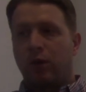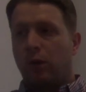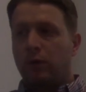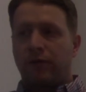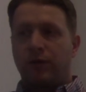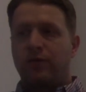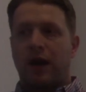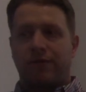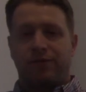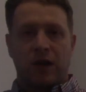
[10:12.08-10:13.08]
So if you've
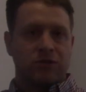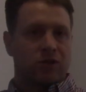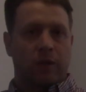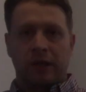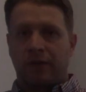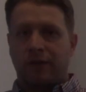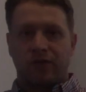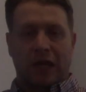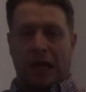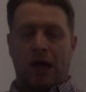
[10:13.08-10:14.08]
got funds going into
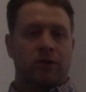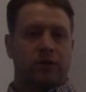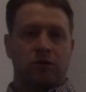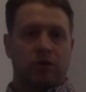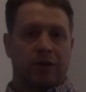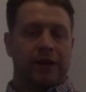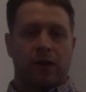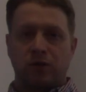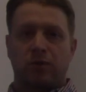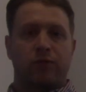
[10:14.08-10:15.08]
this account and you're not
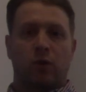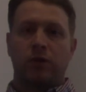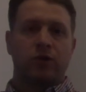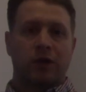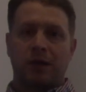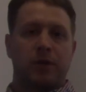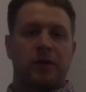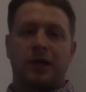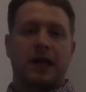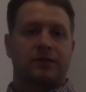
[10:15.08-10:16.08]
eligible for it, you're going to
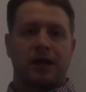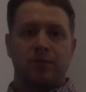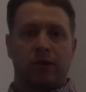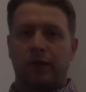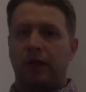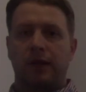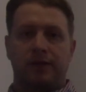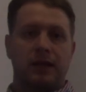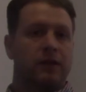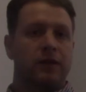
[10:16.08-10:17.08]
bear the tax liability at
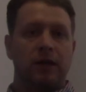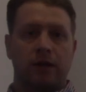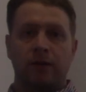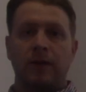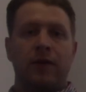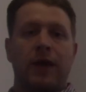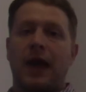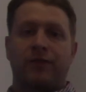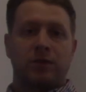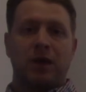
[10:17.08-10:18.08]
the end of the year,
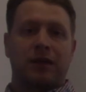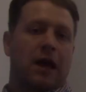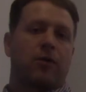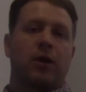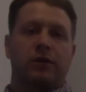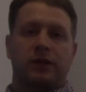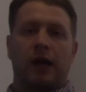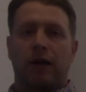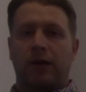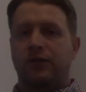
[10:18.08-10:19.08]
having to make that right with
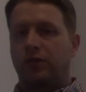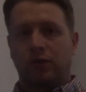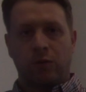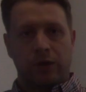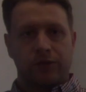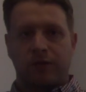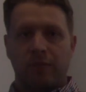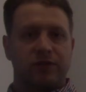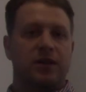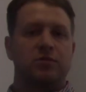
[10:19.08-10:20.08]
the IRS. You're the one who's
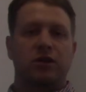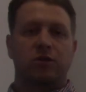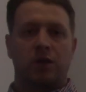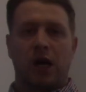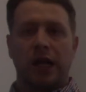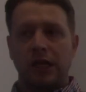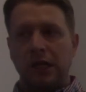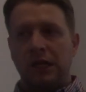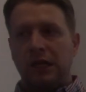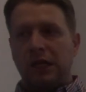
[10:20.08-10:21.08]
going to be subject to an audit.
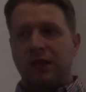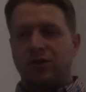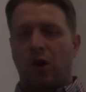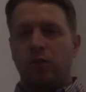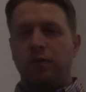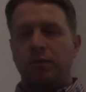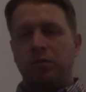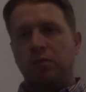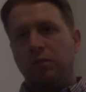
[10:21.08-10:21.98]
And so